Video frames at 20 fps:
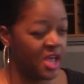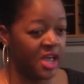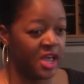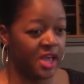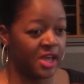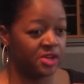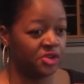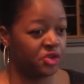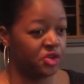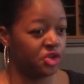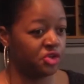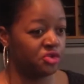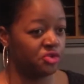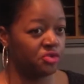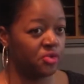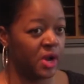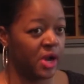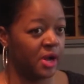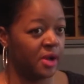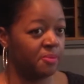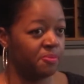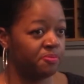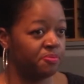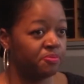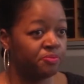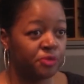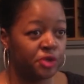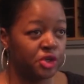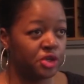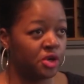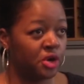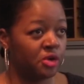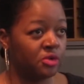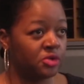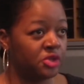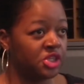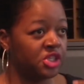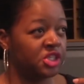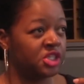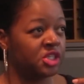and to,
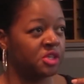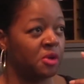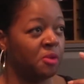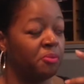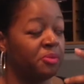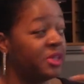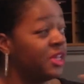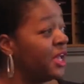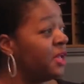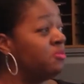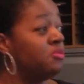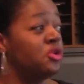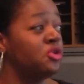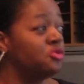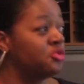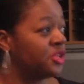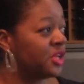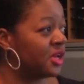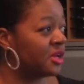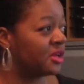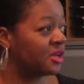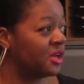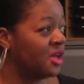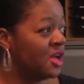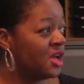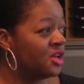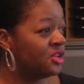just play music.